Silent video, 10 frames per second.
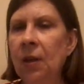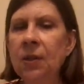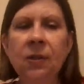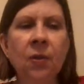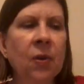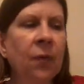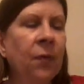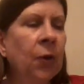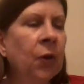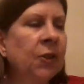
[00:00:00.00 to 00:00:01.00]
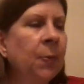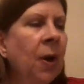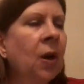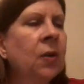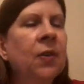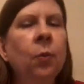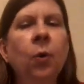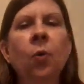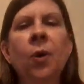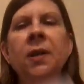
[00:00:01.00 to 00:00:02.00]
So the first part that we're
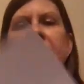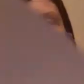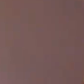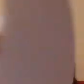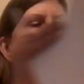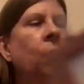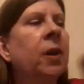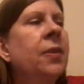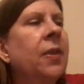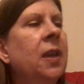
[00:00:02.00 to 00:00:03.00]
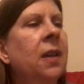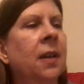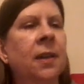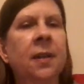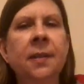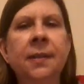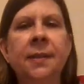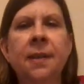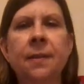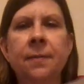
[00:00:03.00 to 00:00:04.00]
going to start with is